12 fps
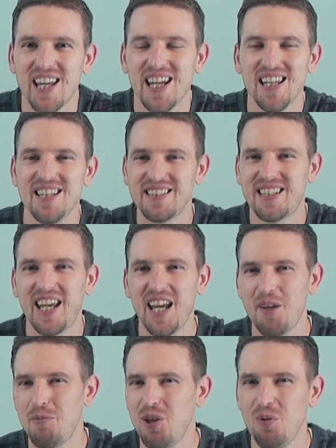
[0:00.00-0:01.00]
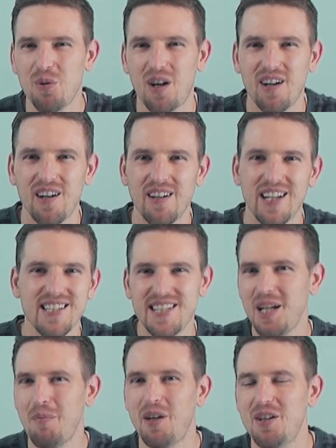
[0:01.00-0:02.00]
In this game, you are a
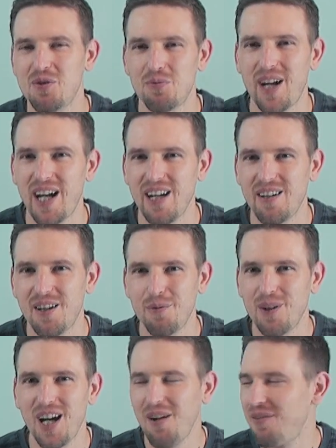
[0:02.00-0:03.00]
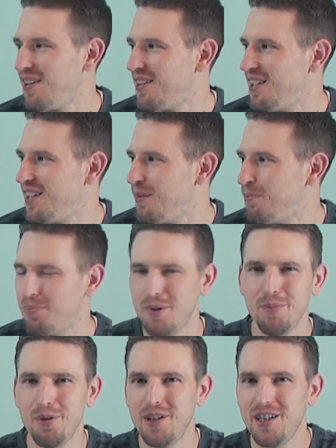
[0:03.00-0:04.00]
team that has arrived on the
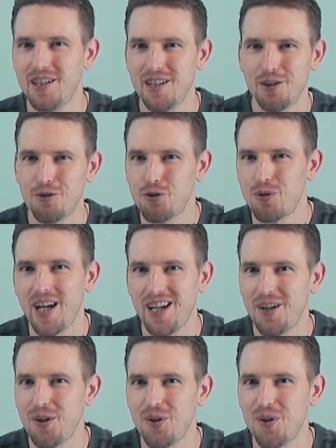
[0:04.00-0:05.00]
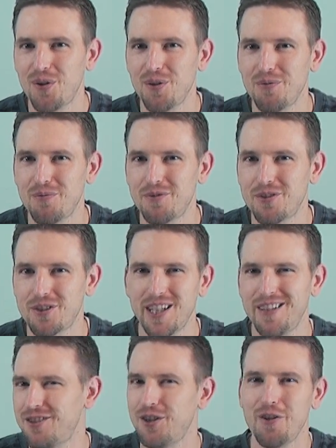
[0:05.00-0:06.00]
Bermuda Triangle
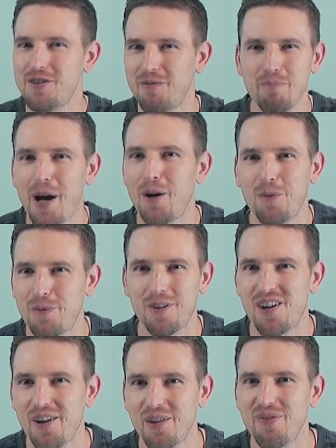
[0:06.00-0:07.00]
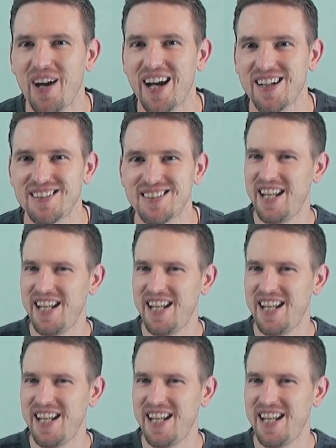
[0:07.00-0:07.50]
in search of powerful artifacts.